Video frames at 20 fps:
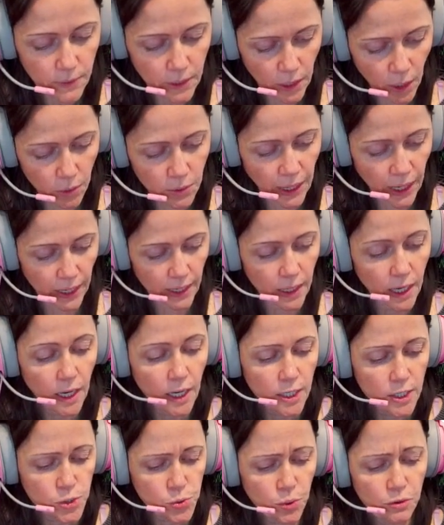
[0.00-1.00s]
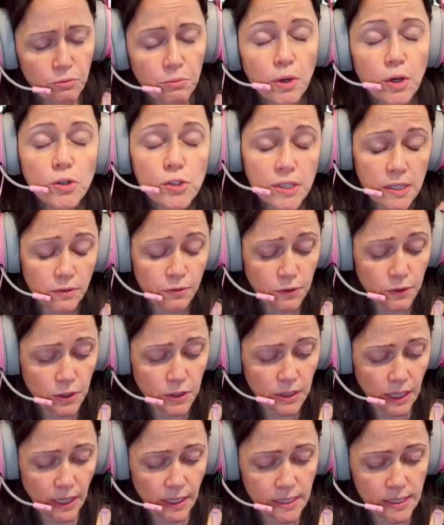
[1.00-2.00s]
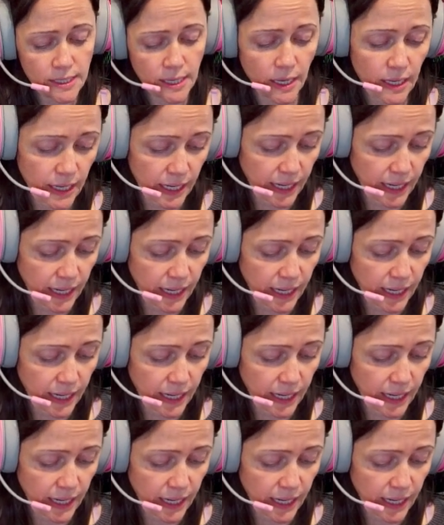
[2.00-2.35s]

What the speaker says: Okay, so we've mostly filled things in, and I